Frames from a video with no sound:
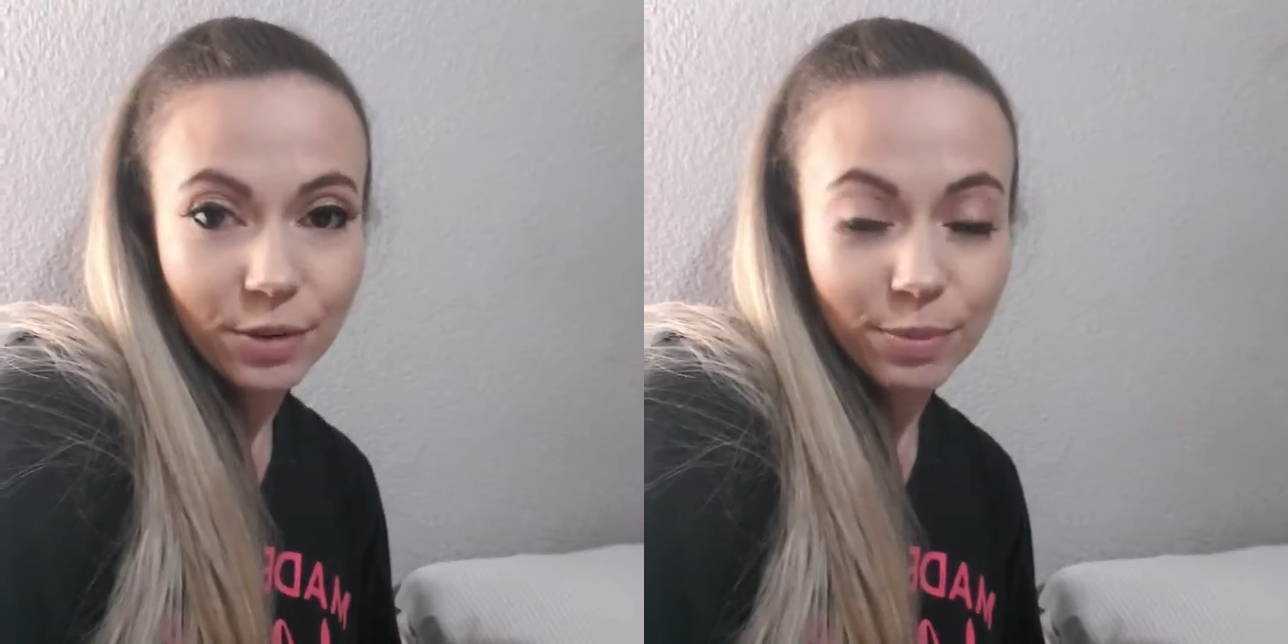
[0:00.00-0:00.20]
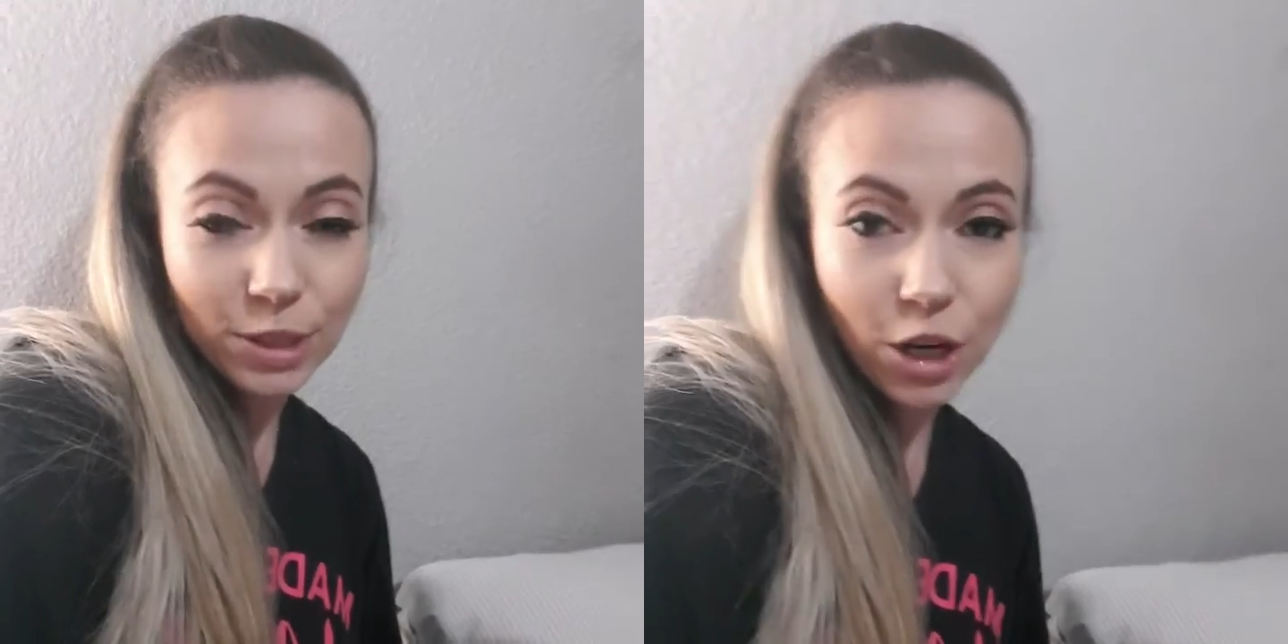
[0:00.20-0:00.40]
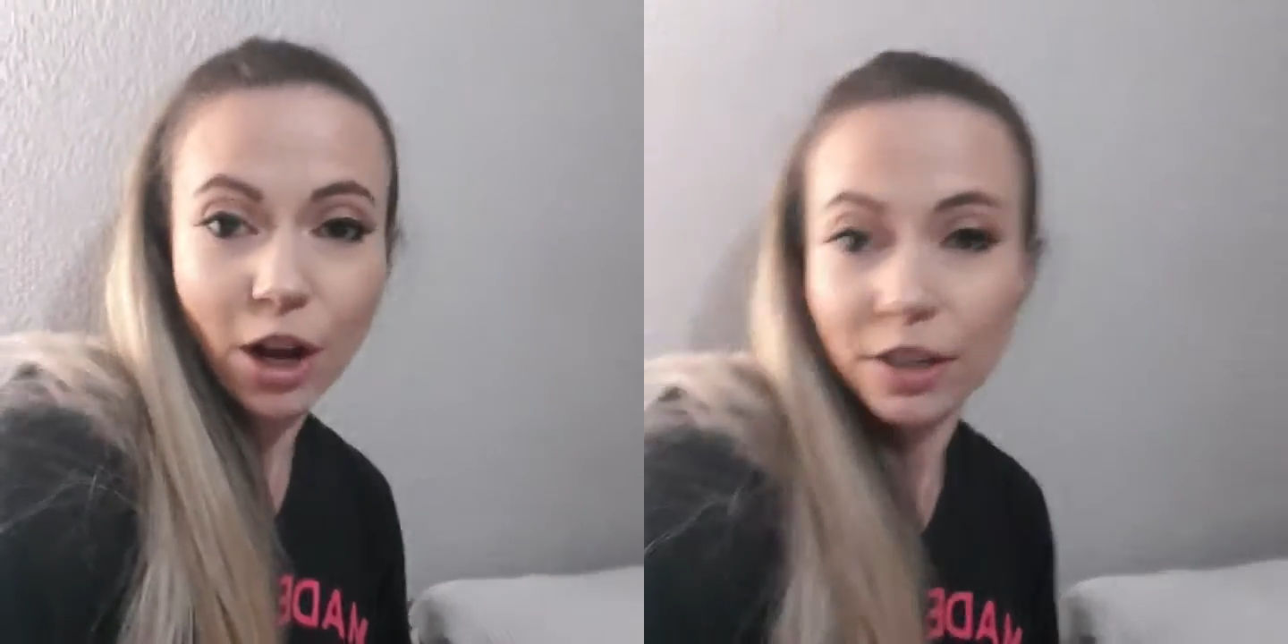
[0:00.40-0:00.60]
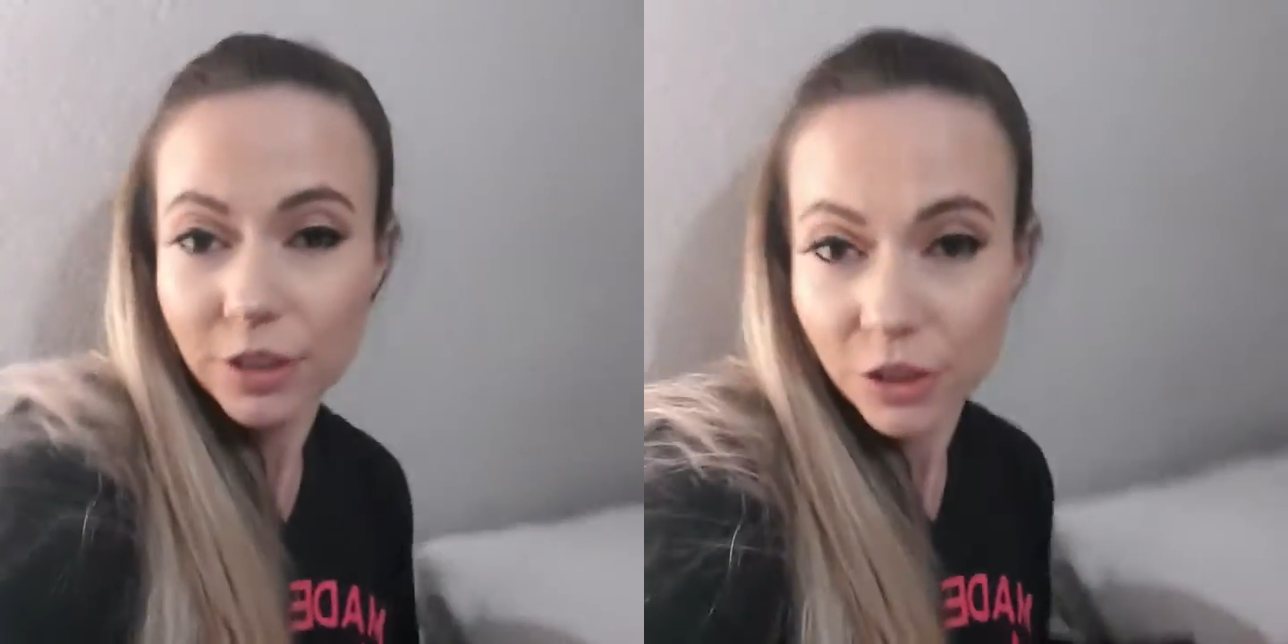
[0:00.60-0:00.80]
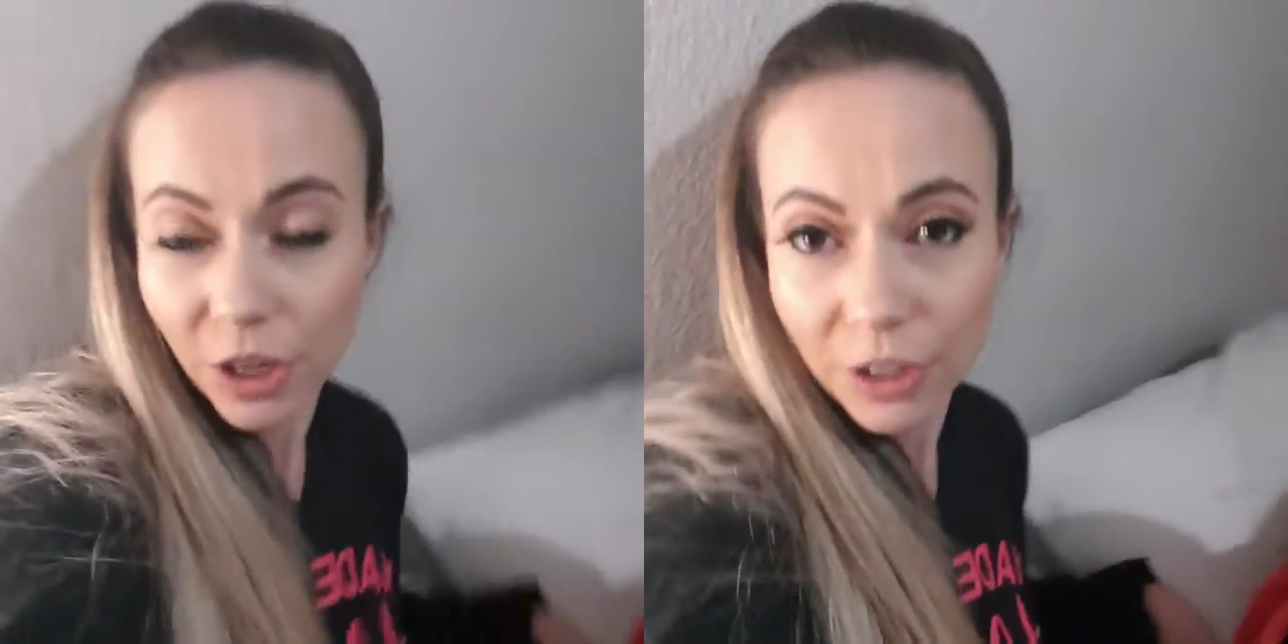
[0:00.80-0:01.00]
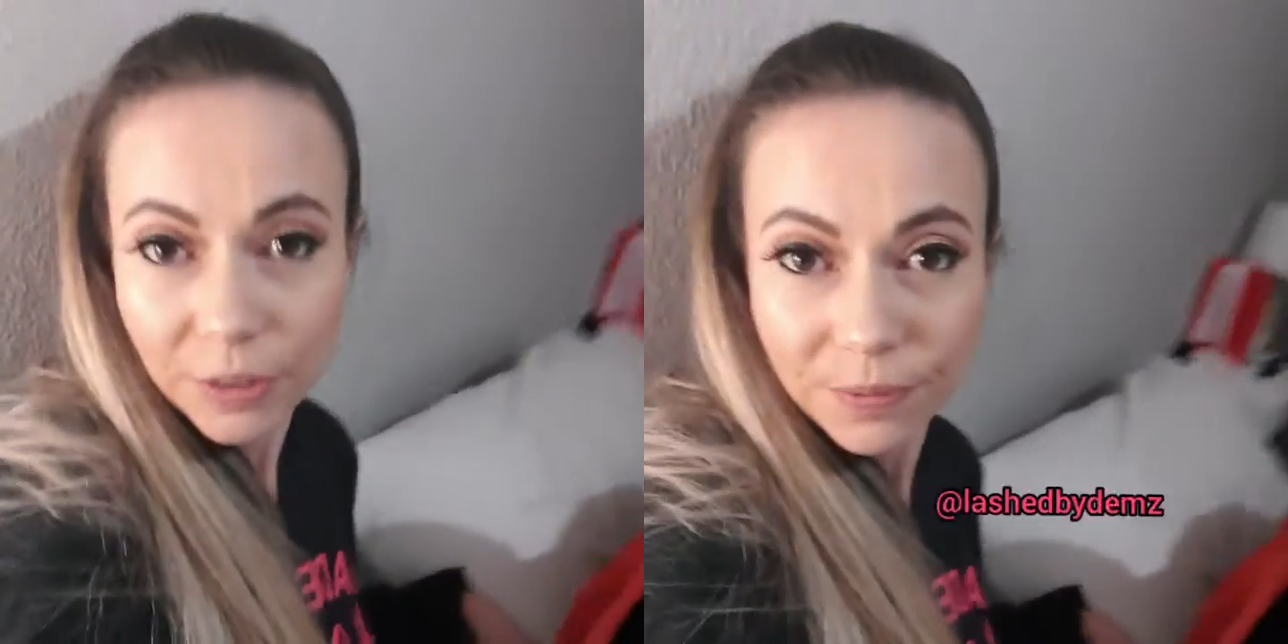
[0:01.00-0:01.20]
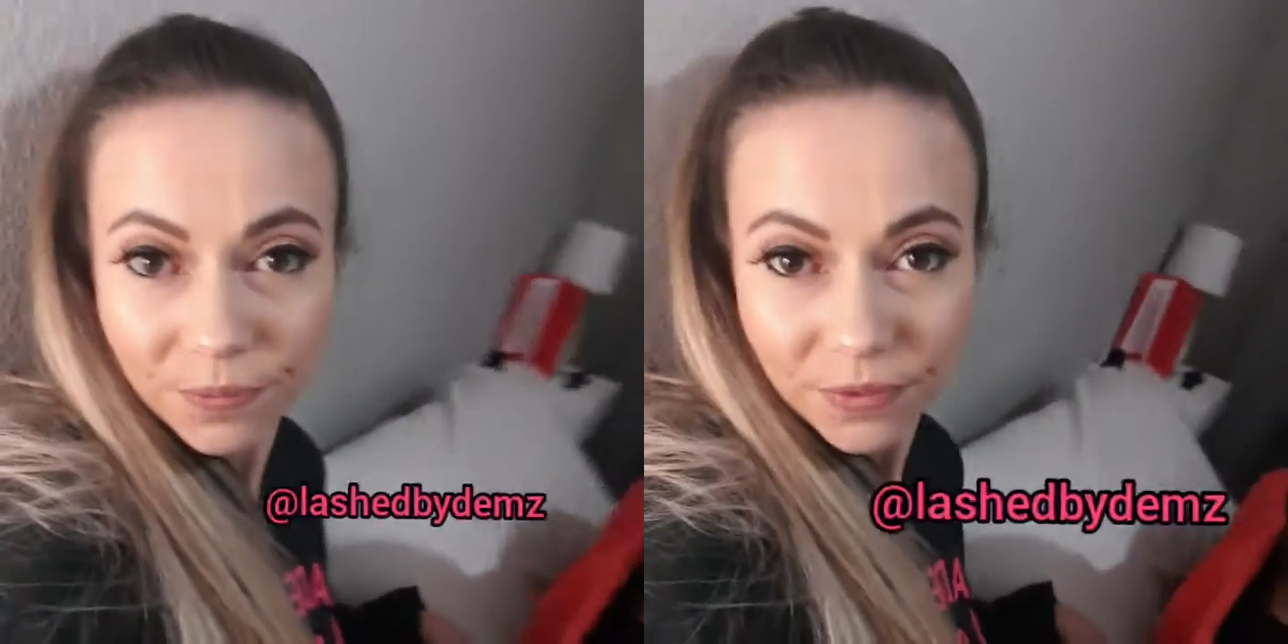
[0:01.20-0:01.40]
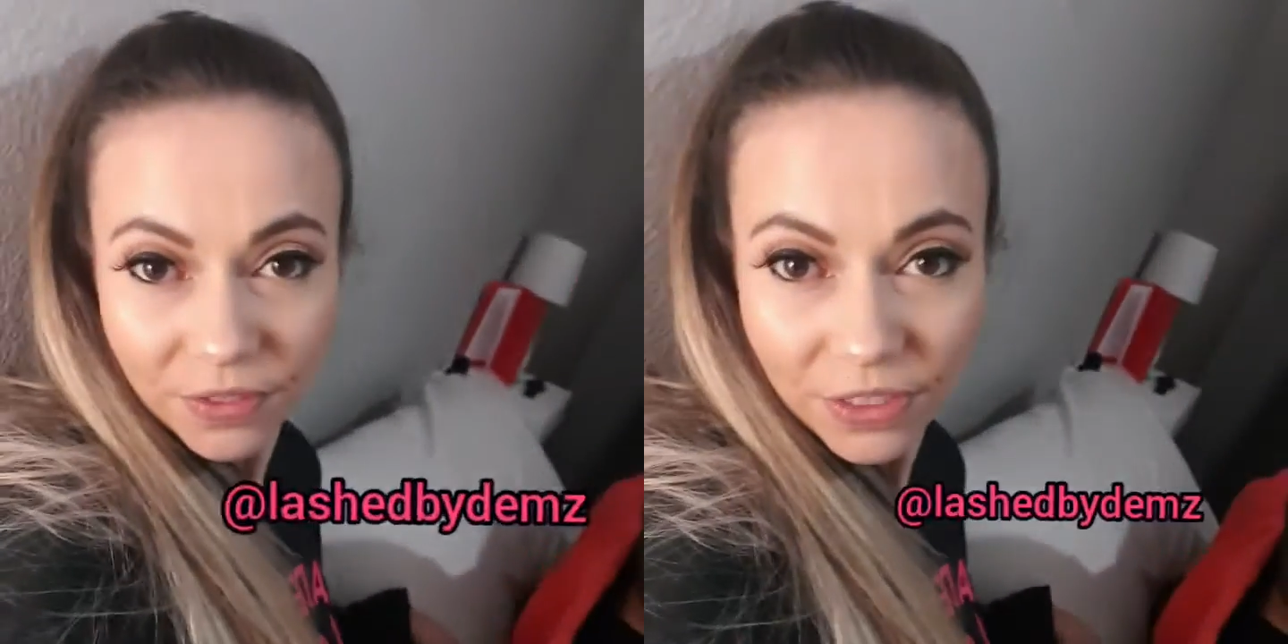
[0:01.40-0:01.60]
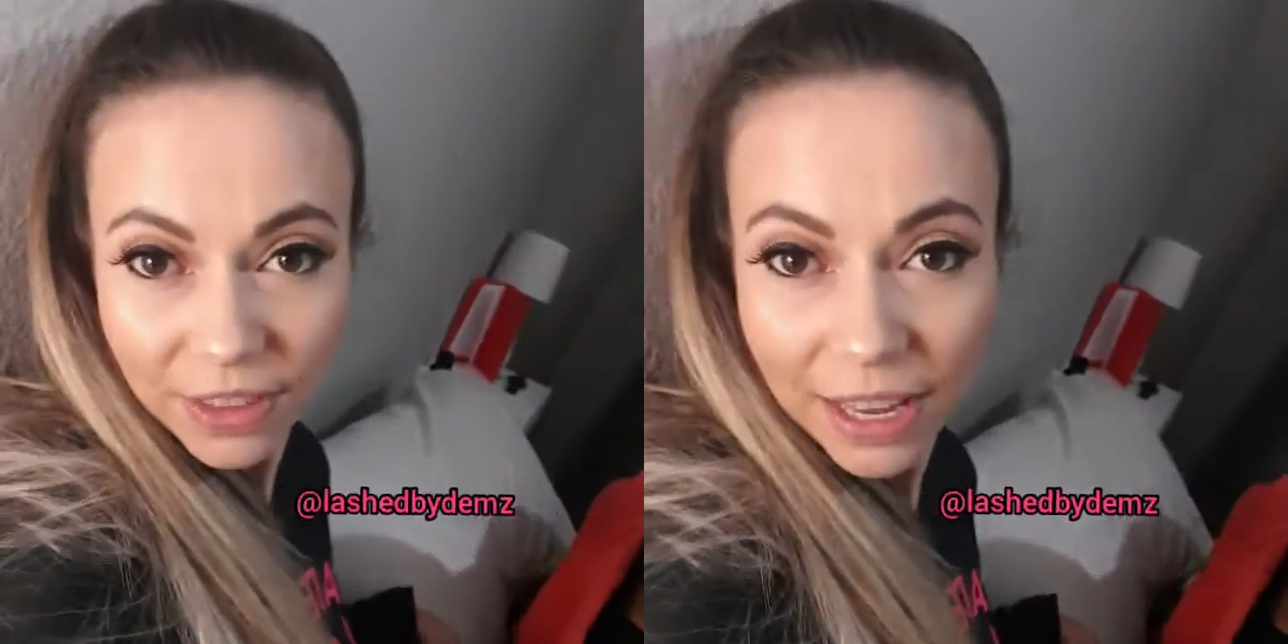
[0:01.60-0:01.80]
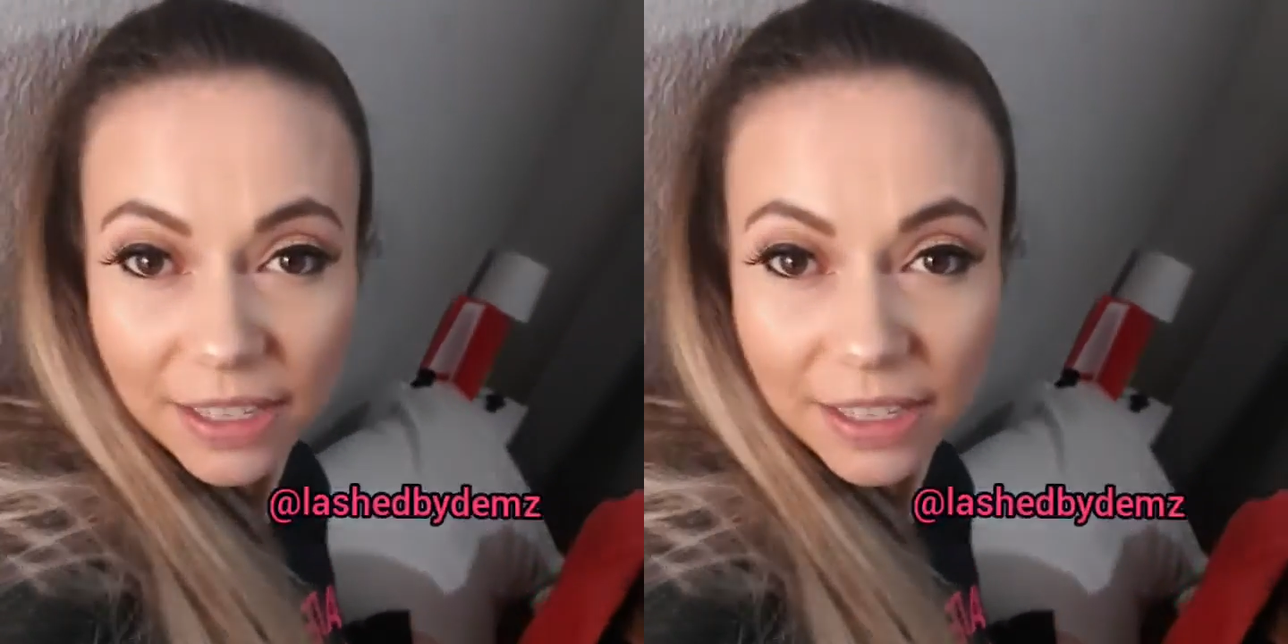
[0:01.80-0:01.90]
But yeah, so that